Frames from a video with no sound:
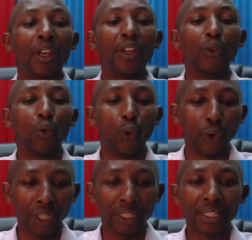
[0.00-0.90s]
in
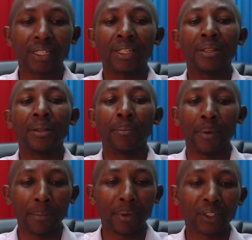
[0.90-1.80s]
which the
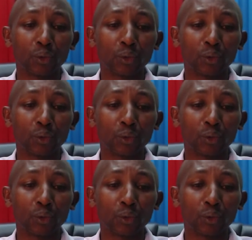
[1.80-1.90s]
members